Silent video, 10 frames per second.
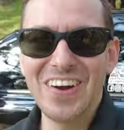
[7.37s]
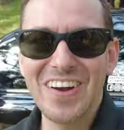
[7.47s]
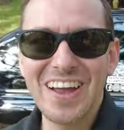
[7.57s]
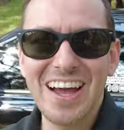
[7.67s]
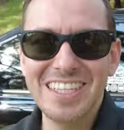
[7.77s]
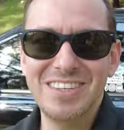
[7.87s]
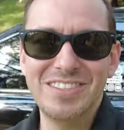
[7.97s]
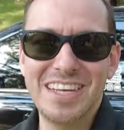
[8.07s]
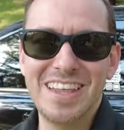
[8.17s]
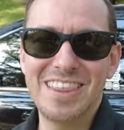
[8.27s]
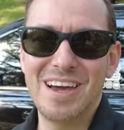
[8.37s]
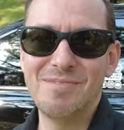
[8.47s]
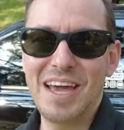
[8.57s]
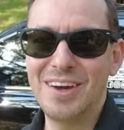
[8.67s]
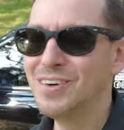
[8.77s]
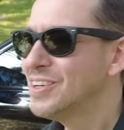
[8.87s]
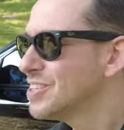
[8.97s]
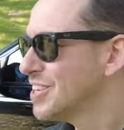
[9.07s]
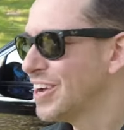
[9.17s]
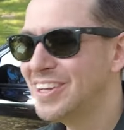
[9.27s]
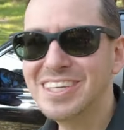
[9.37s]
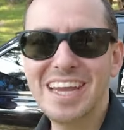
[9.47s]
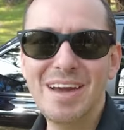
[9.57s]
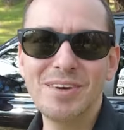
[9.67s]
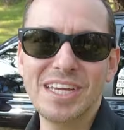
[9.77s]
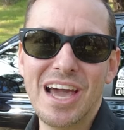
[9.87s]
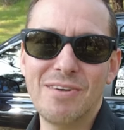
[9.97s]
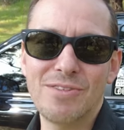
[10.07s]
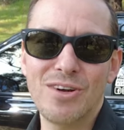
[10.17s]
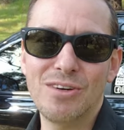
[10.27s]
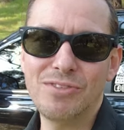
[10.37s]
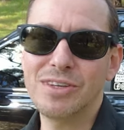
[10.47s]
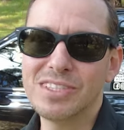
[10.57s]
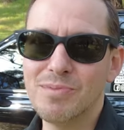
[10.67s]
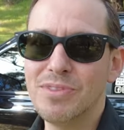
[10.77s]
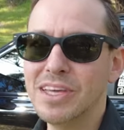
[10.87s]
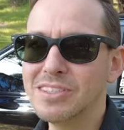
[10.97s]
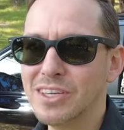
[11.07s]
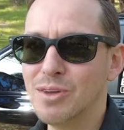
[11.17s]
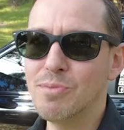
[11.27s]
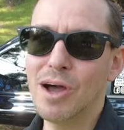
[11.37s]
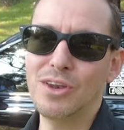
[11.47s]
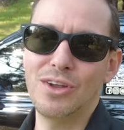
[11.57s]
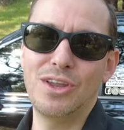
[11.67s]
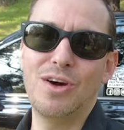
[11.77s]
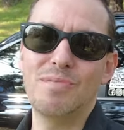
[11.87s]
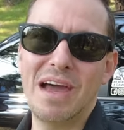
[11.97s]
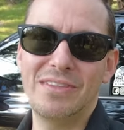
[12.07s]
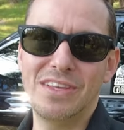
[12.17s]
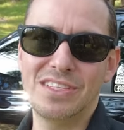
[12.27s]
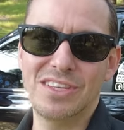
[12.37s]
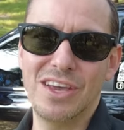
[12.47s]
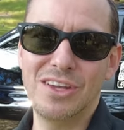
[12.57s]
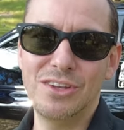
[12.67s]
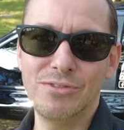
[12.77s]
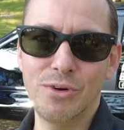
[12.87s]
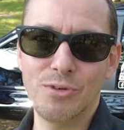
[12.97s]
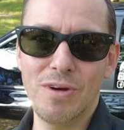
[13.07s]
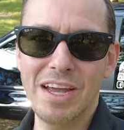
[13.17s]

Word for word: All right guys, you've seen the thumbnail. So today I'm going to cover off some things that you might not know about this new Ford